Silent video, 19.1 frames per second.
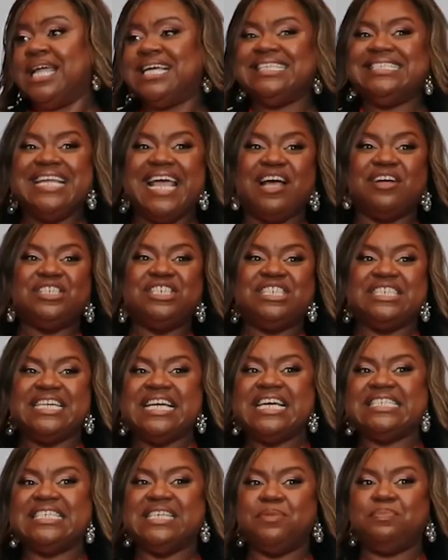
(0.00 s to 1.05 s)
Because now
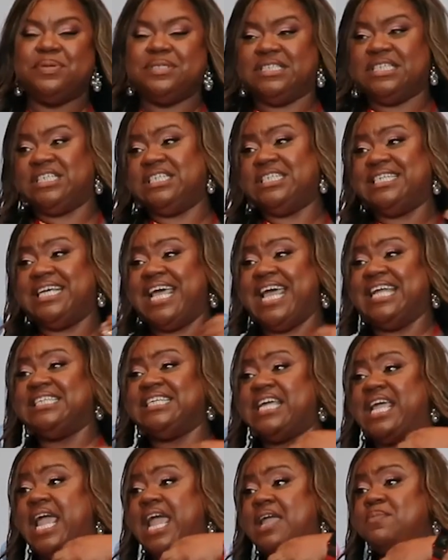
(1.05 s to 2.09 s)
she's in a position to
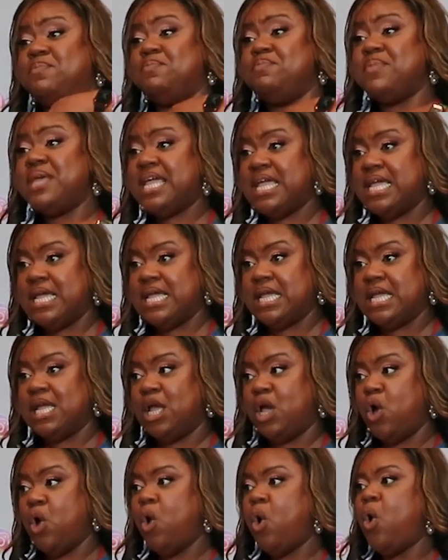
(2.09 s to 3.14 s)
educate me
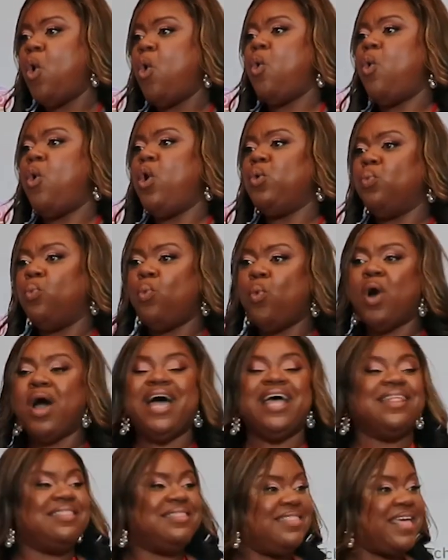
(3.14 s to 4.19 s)
on
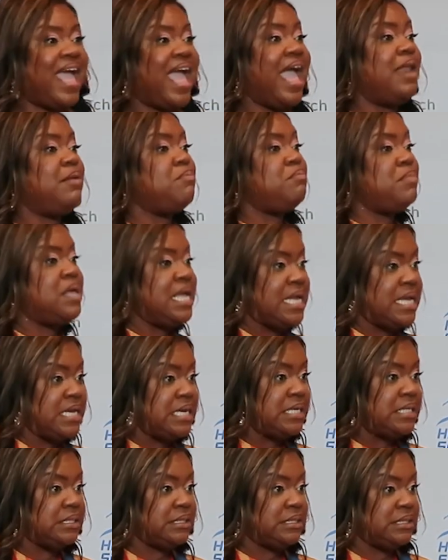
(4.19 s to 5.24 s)
what that
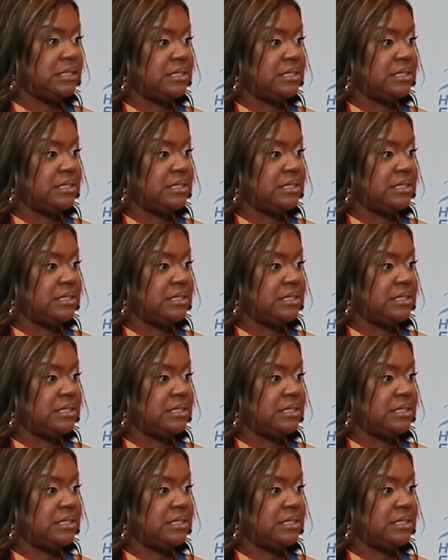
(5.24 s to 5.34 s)
means.